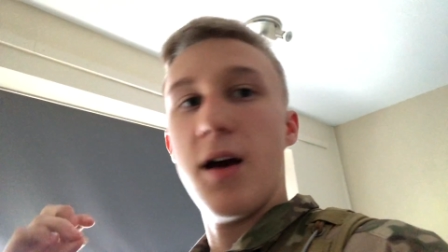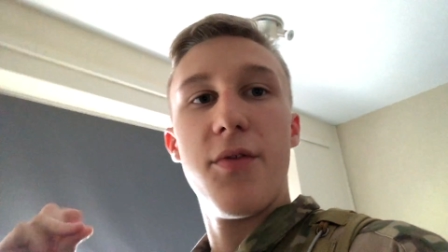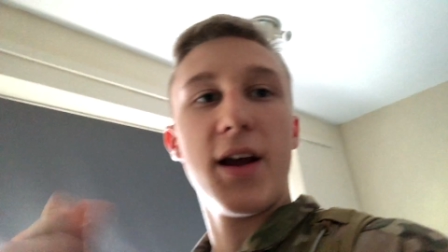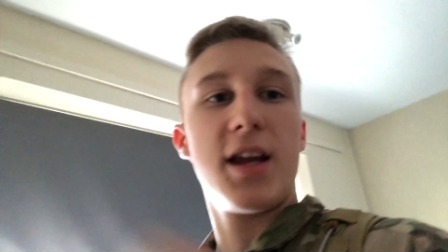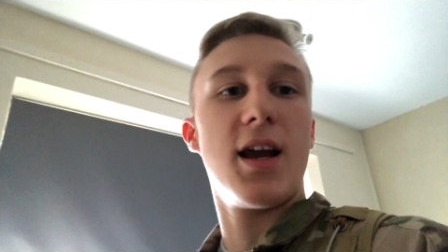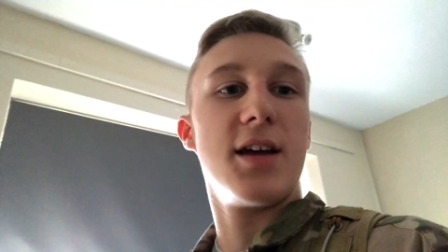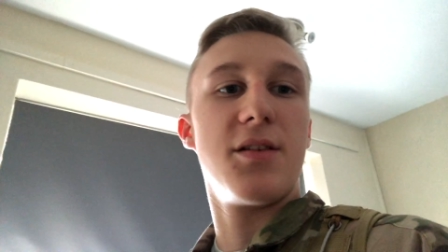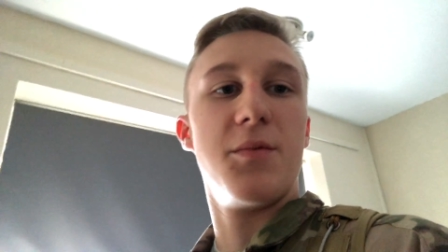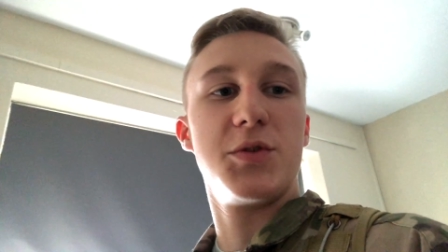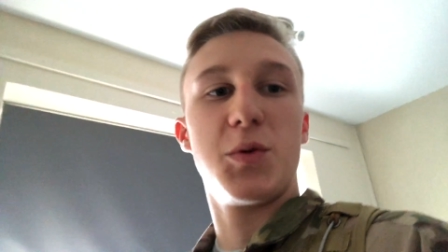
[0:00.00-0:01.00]
Thank you guys
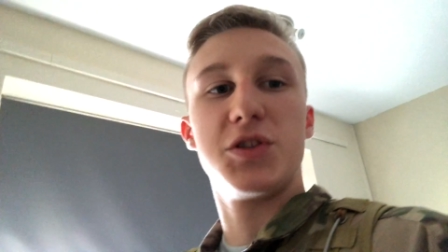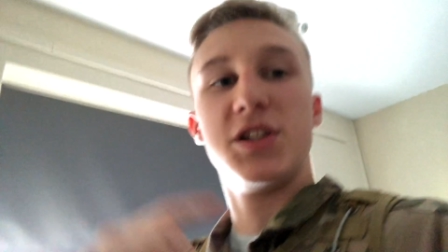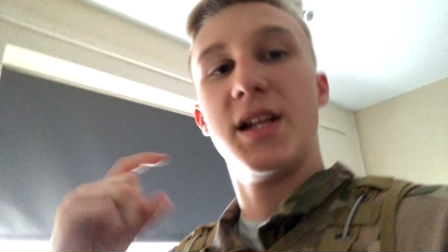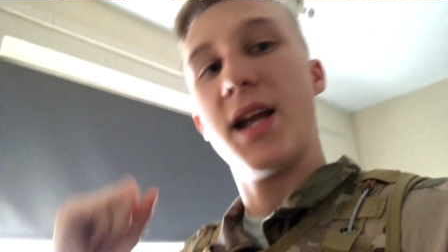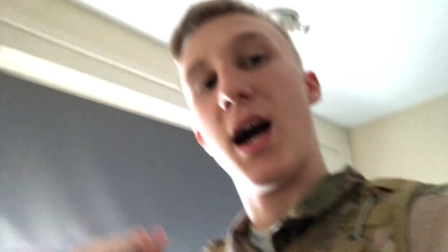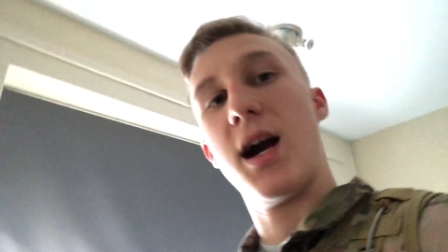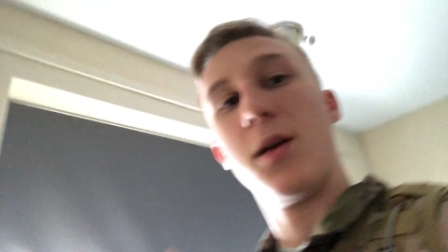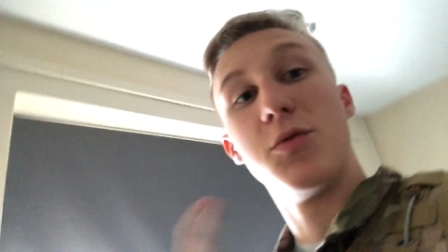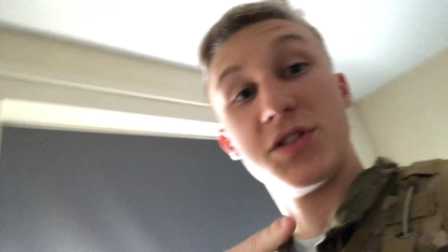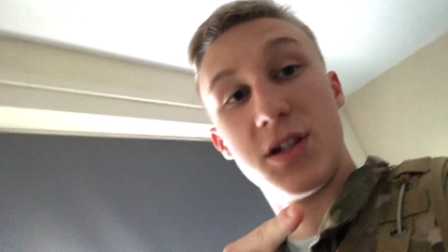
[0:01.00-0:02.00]
so much for watching, and I
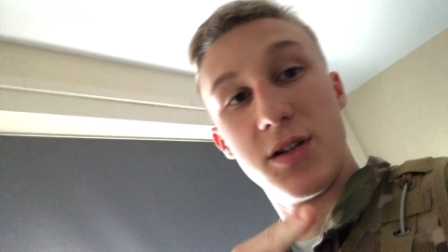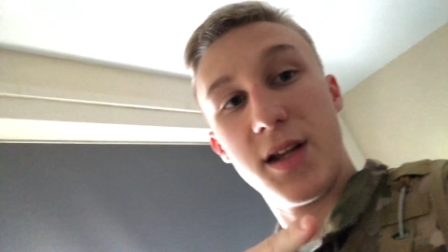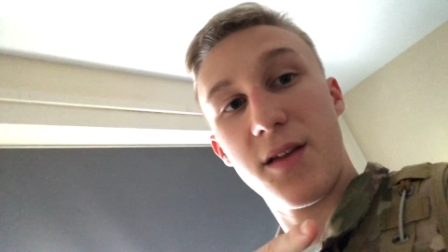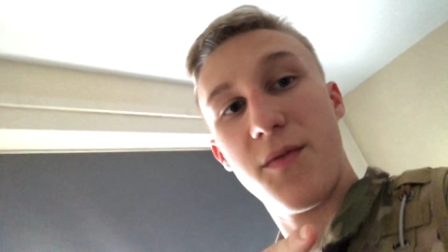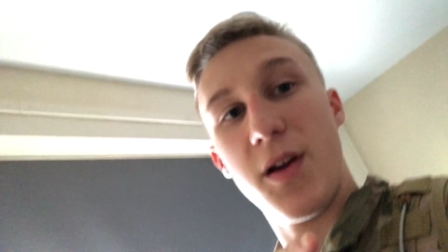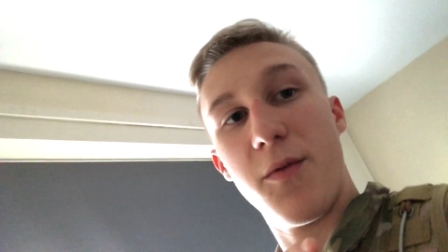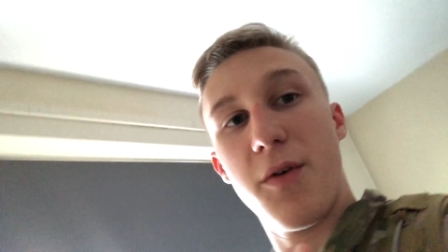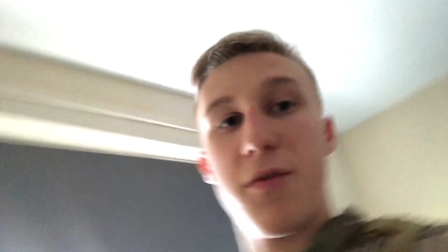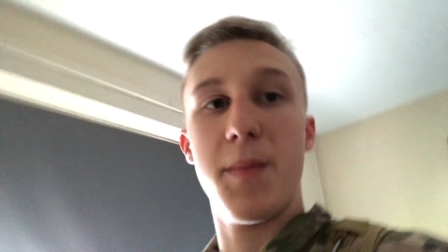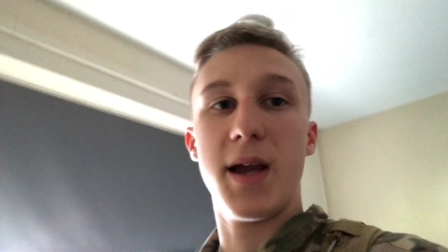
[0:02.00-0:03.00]
will see you on the next video of
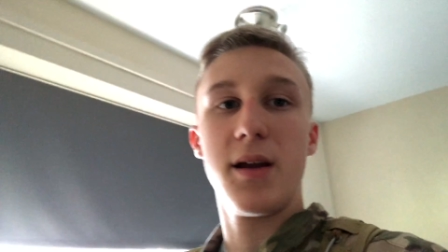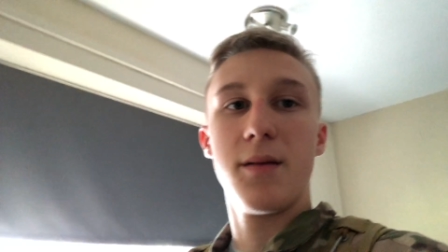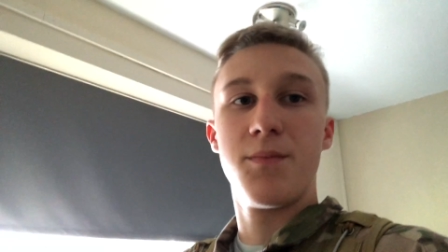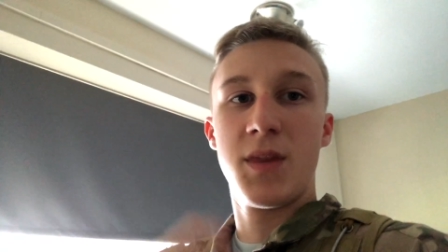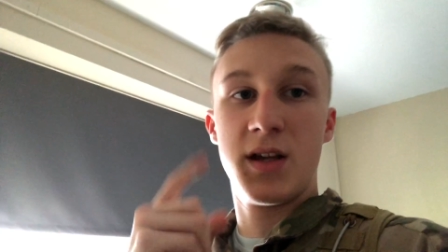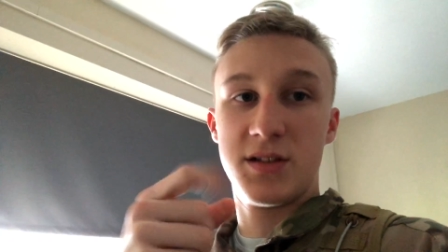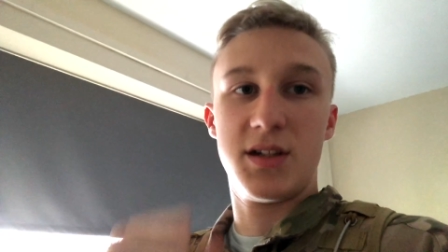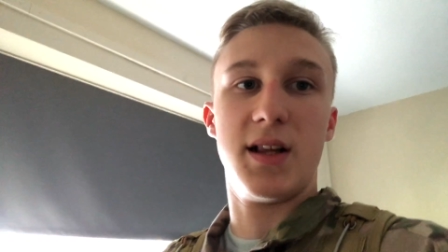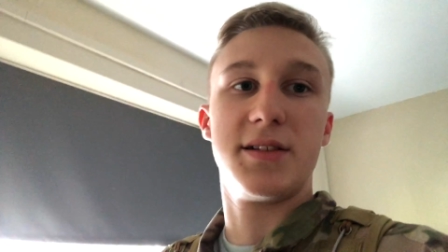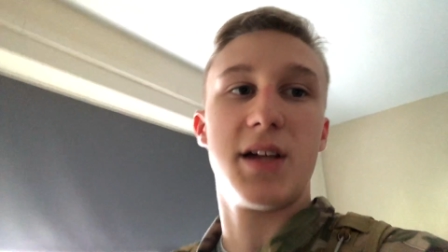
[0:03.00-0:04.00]
what we make. See you later,